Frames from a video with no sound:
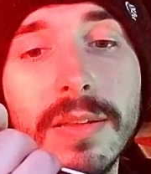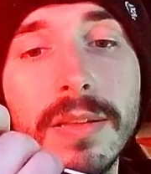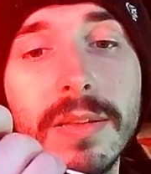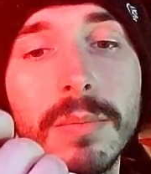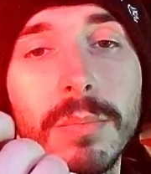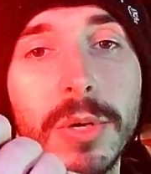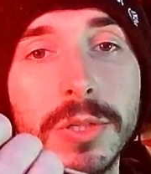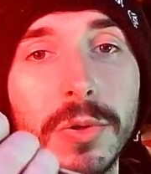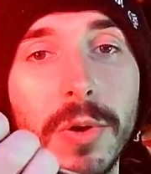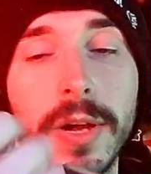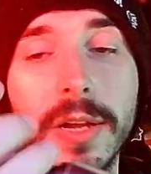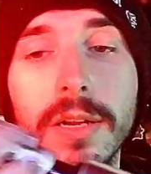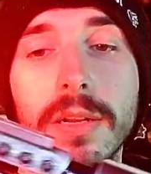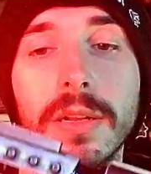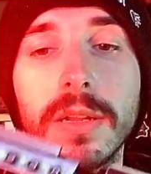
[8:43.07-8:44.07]
But it's great.
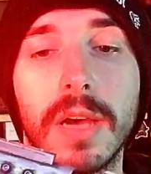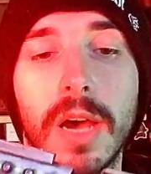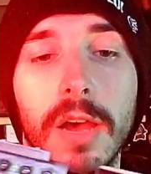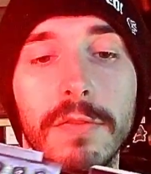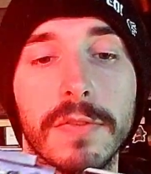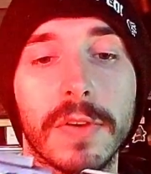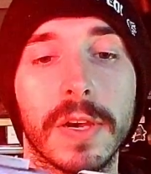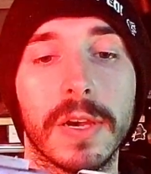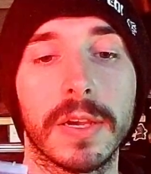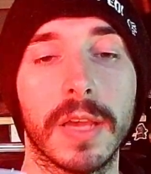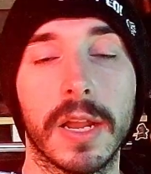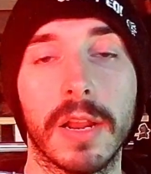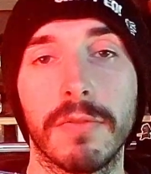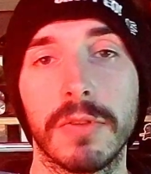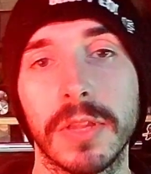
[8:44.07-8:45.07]
I've
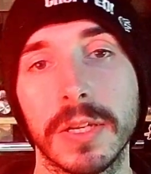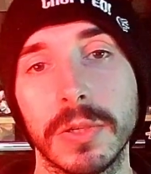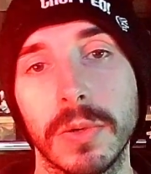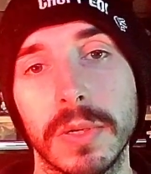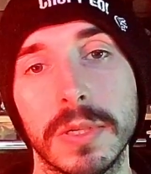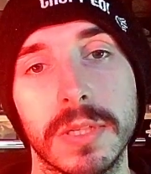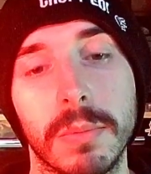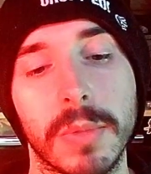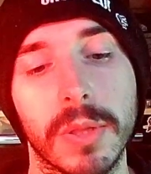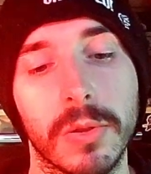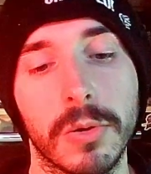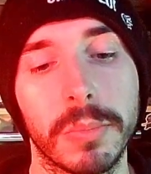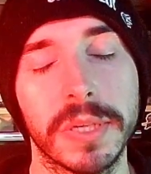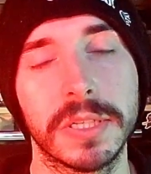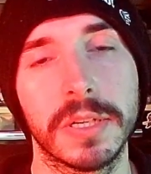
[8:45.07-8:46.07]
got everything doing something a little
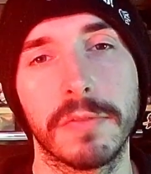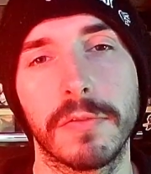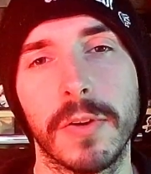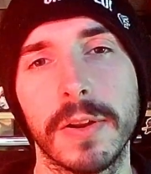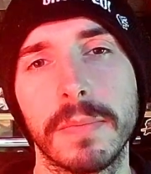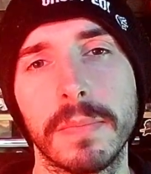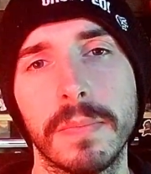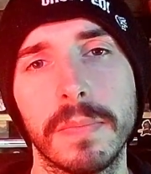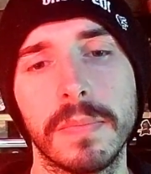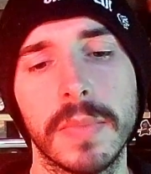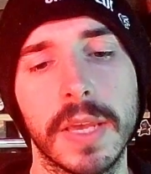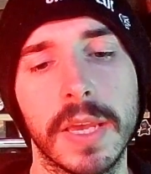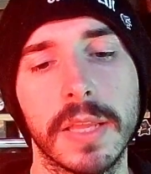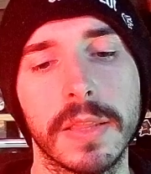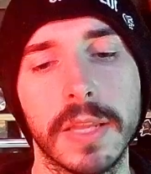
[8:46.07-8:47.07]
bit different
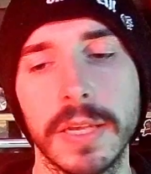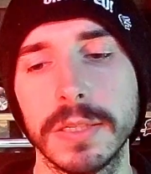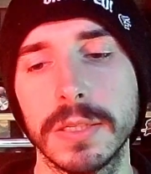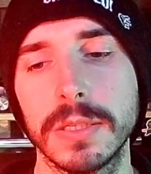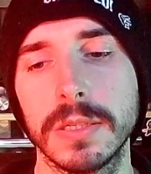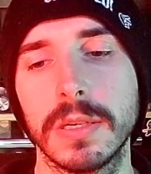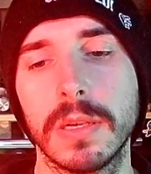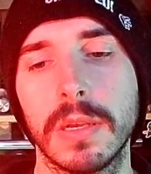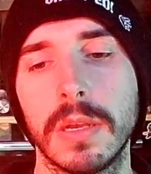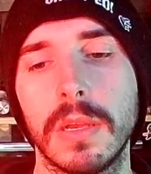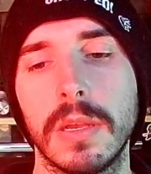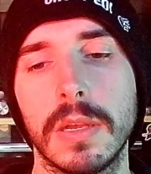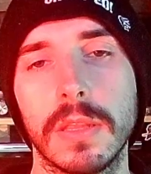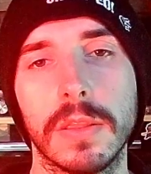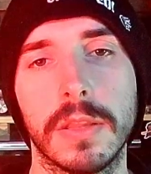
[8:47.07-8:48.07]
in this.
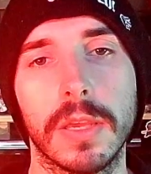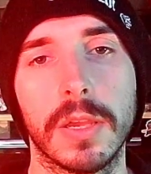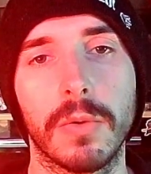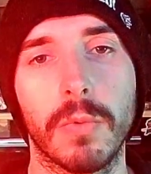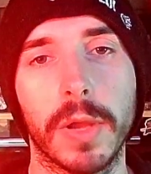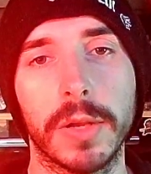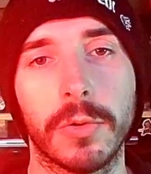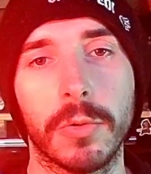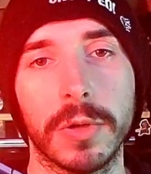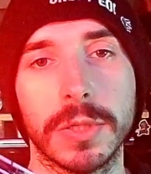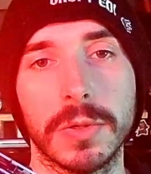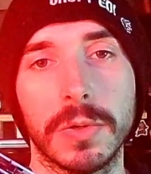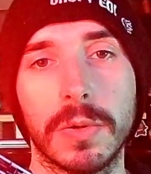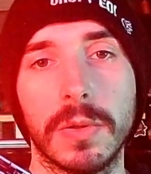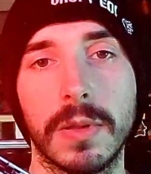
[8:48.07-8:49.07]
The red
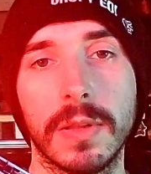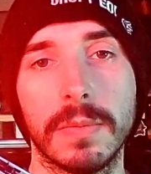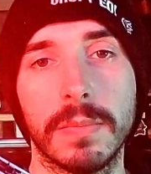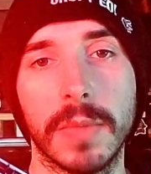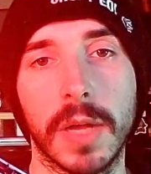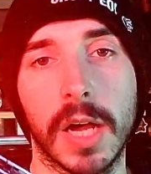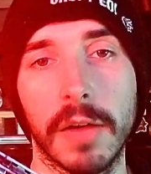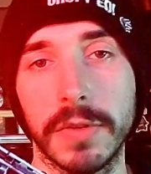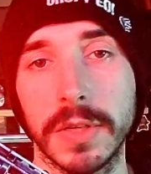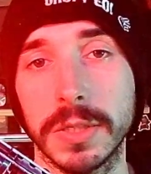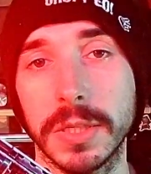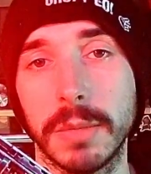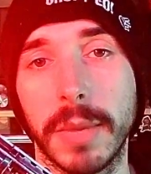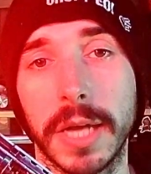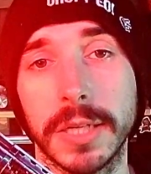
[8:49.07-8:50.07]
crystal
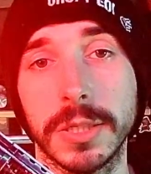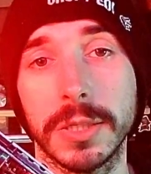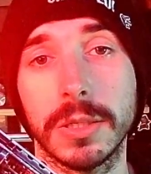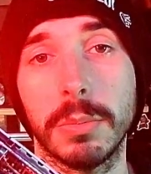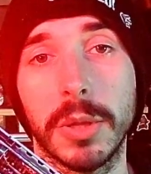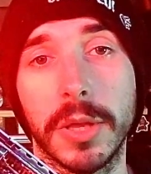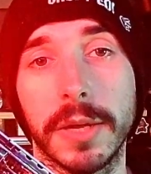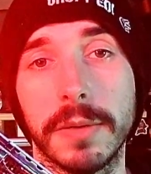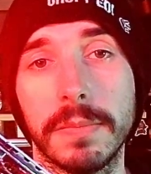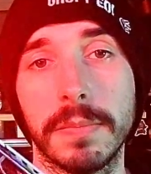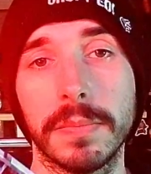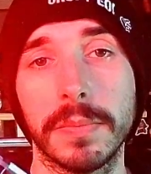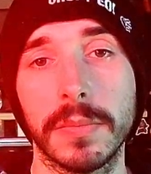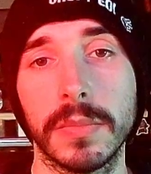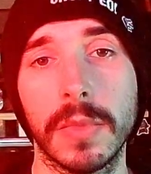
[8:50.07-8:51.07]
obviously matches the blade.
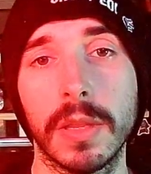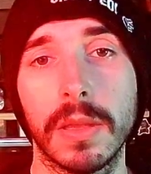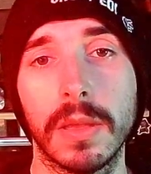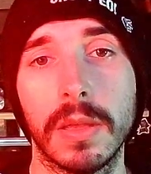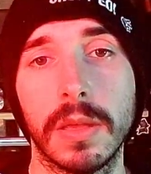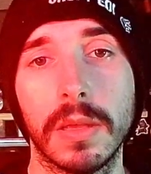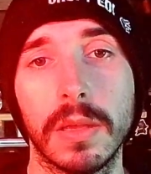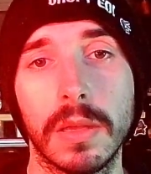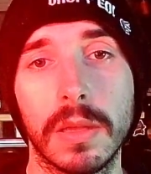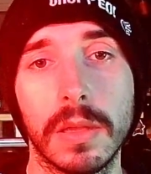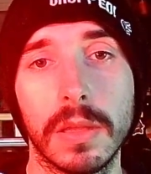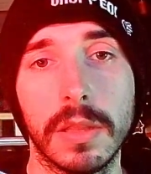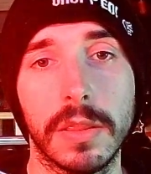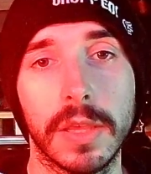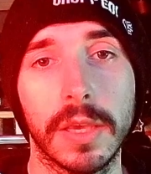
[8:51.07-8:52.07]

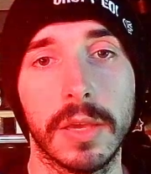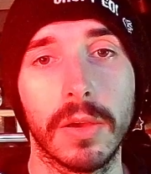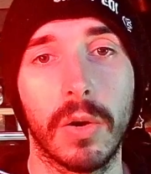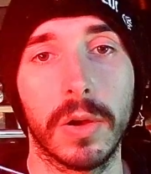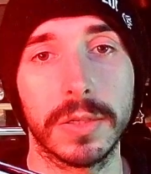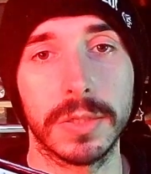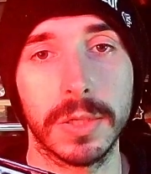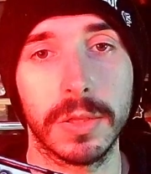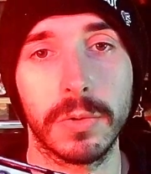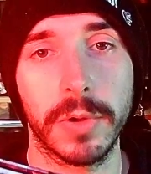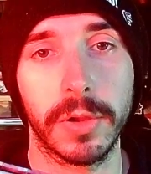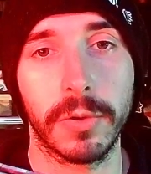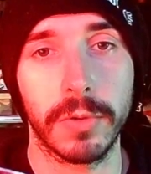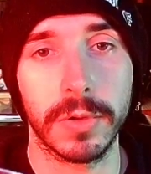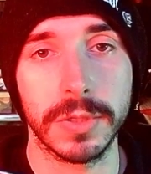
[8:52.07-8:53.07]
The auxiliary
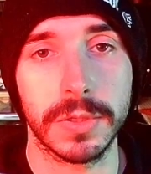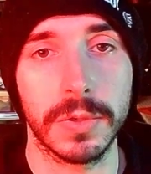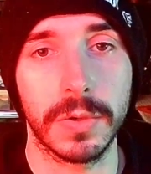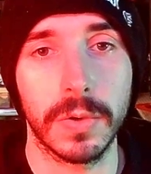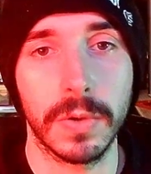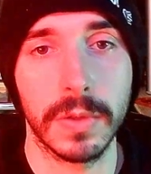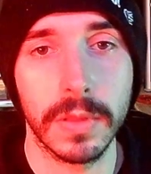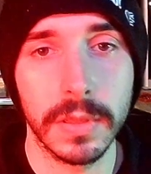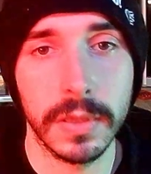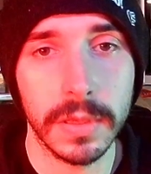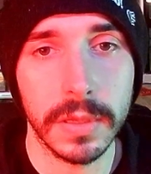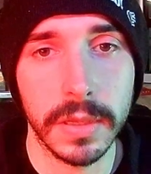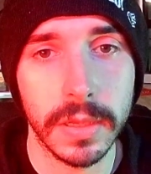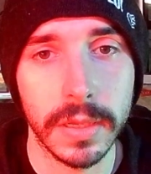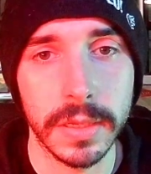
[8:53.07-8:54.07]

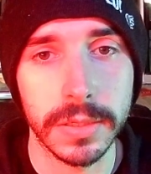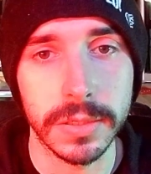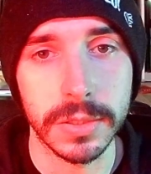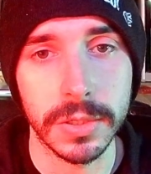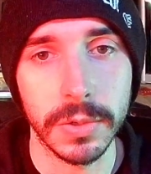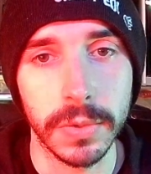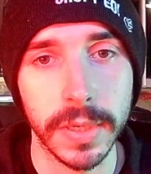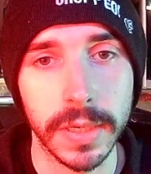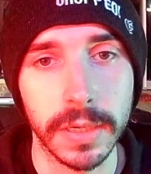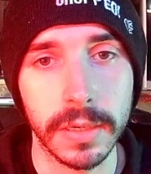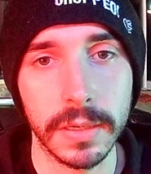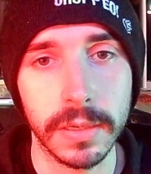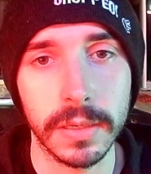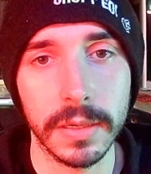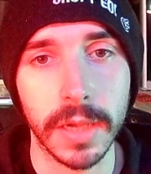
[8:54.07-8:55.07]
crystal is
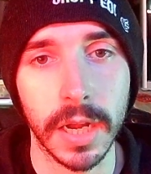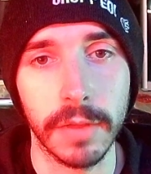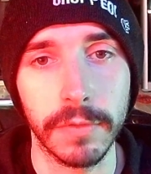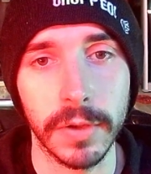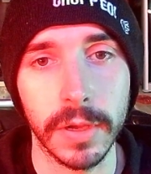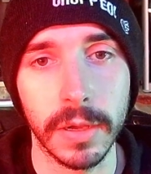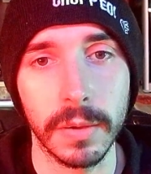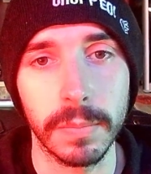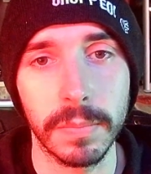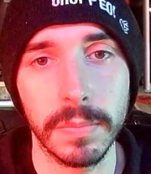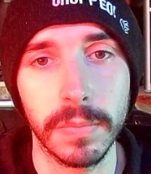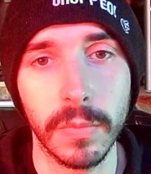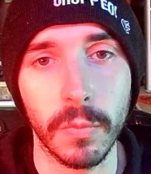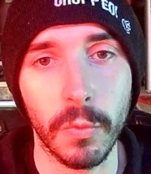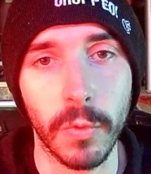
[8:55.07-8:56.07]
doing kind of
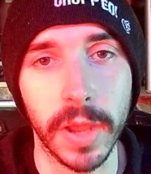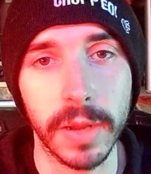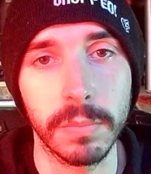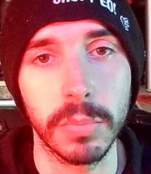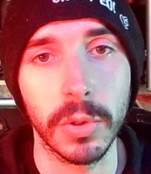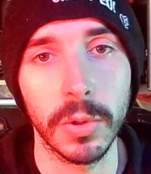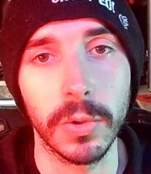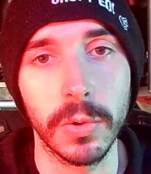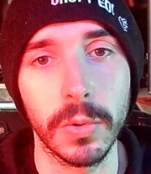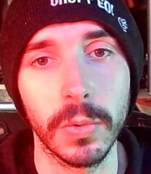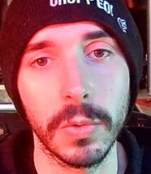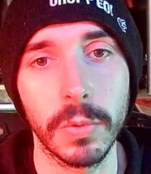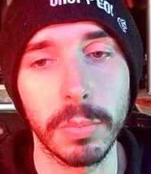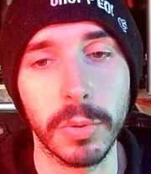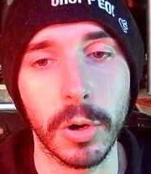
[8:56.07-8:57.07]
a red,
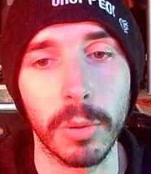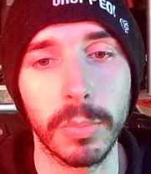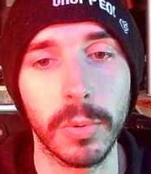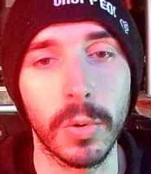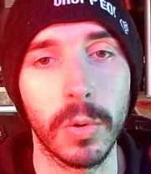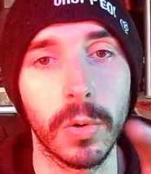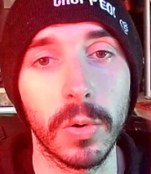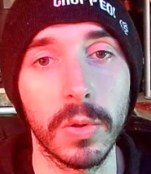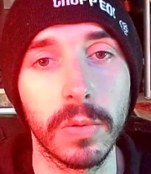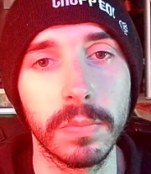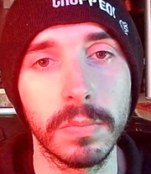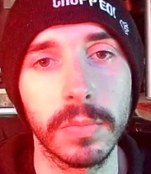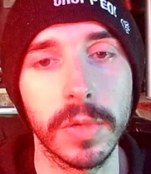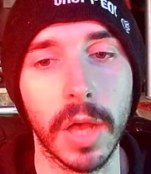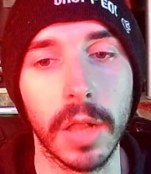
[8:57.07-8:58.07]
blue, purple
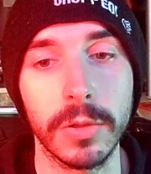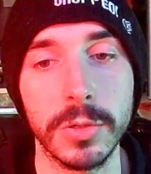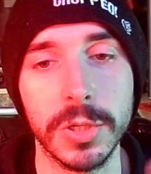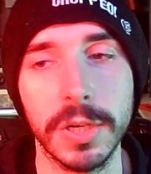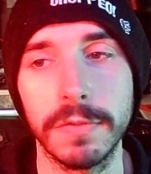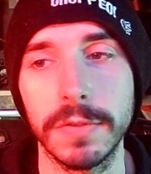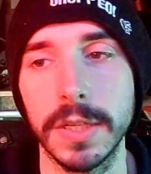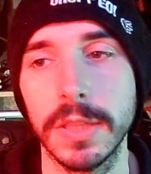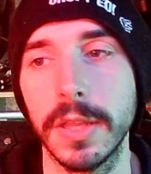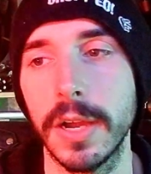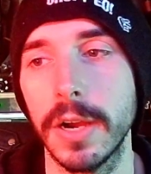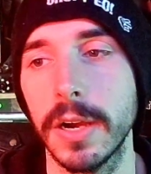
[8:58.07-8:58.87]
color shift in there.